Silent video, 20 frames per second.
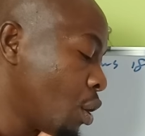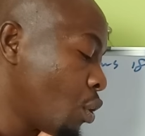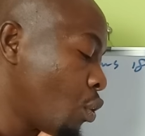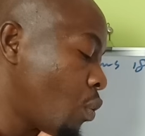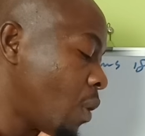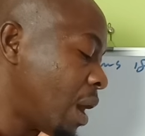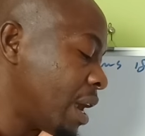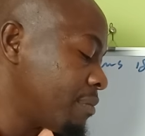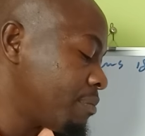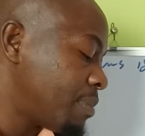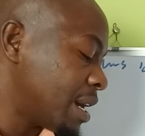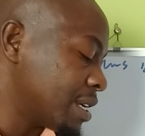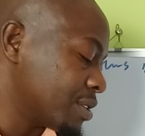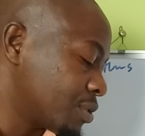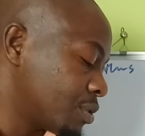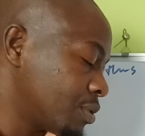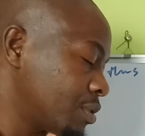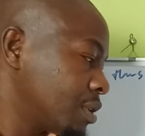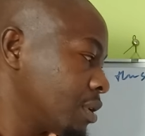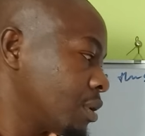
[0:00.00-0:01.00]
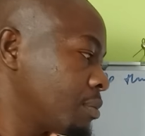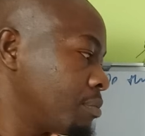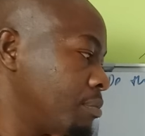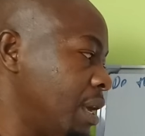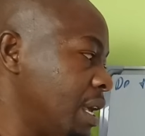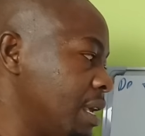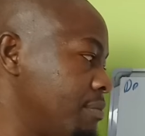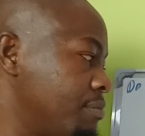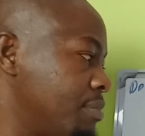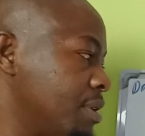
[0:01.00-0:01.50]
One person,
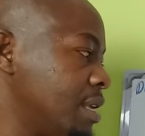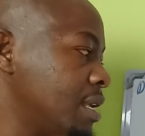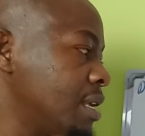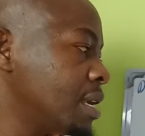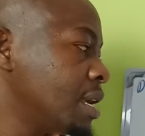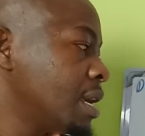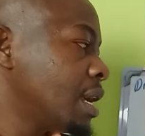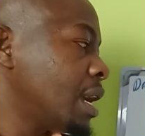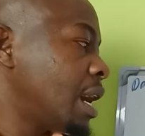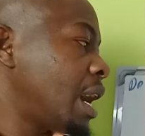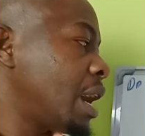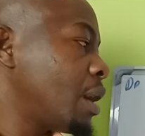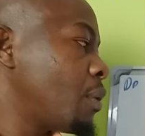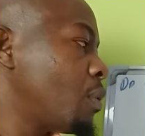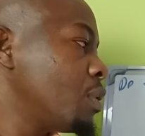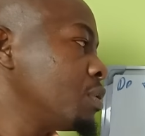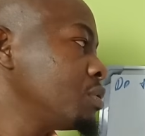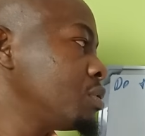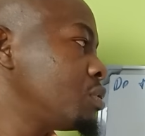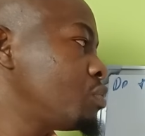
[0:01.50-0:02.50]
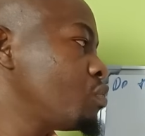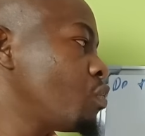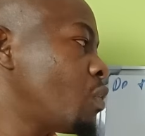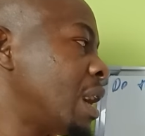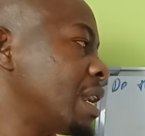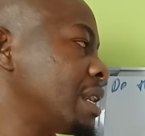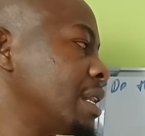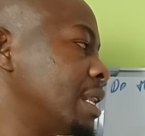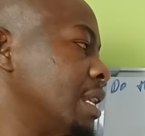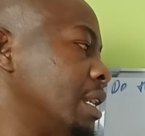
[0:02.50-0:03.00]
maybe, I want
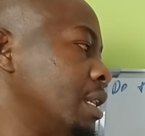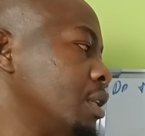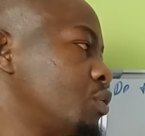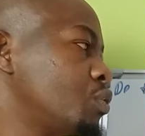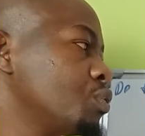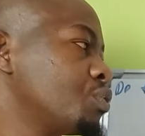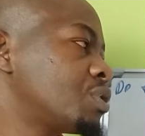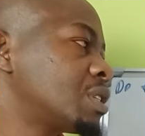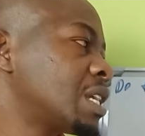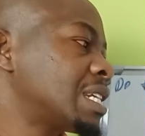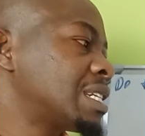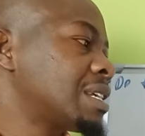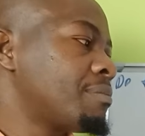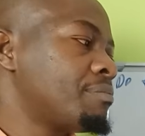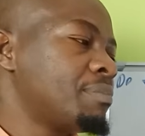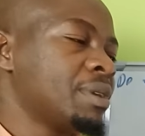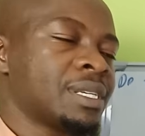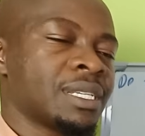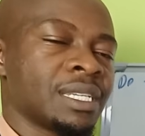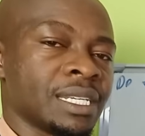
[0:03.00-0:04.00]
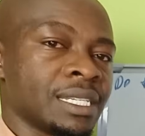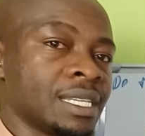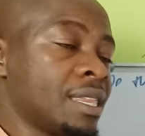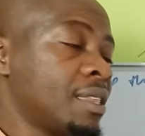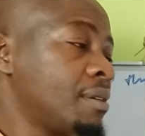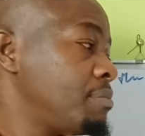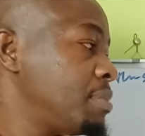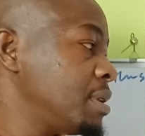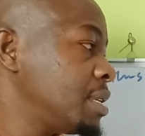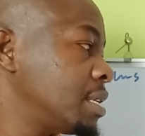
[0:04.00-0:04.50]
one day to start a business, and
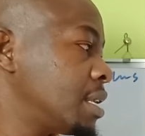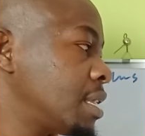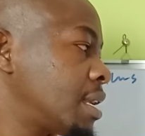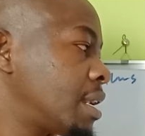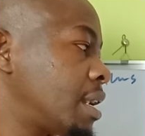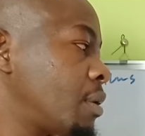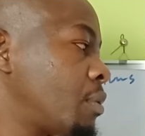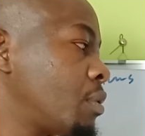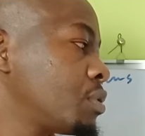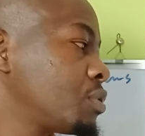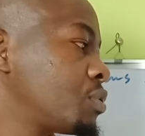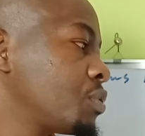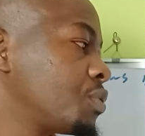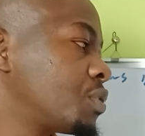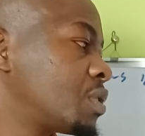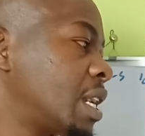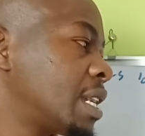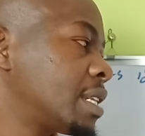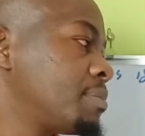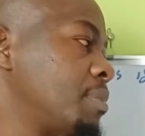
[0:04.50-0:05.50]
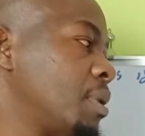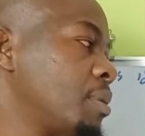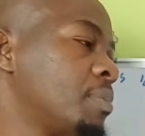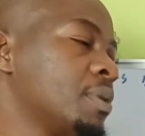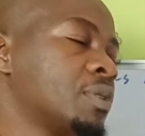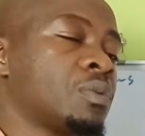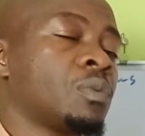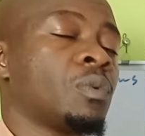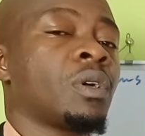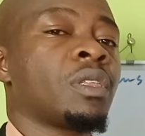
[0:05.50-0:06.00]
the business that I want to start maybe
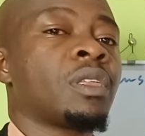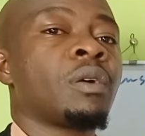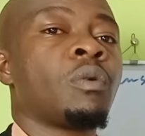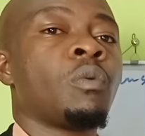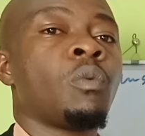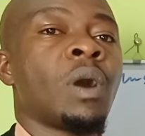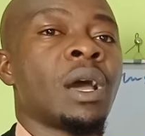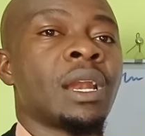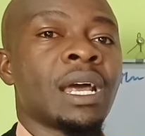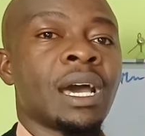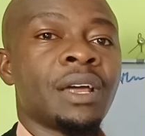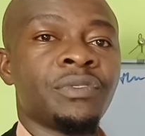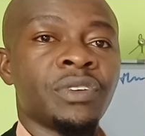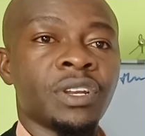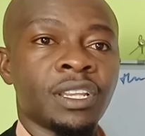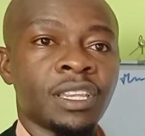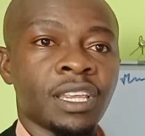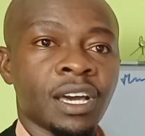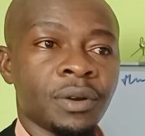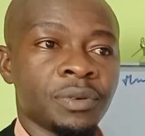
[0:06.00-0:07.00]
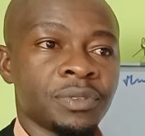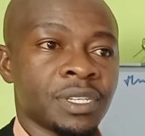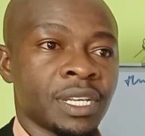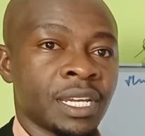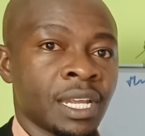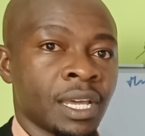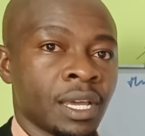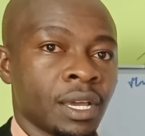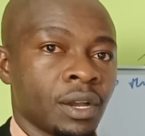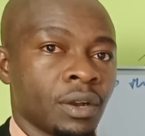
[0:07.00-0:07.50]
is worth 100,000.